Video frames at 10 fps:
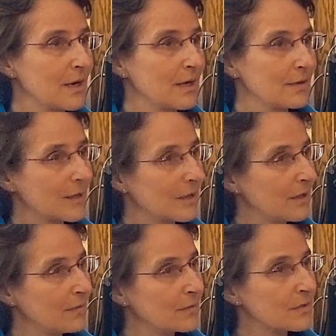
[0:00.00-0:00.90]
then
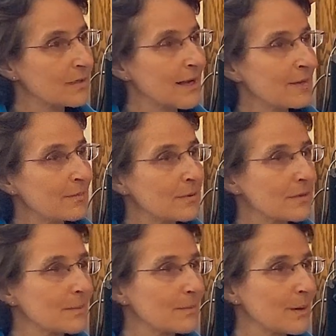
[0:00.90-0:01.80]
He would send me
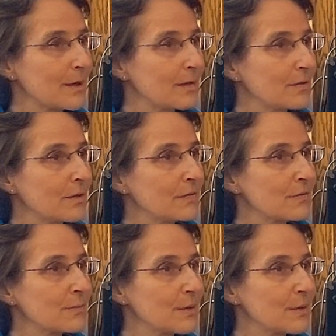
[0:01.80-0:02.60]
somebody who gives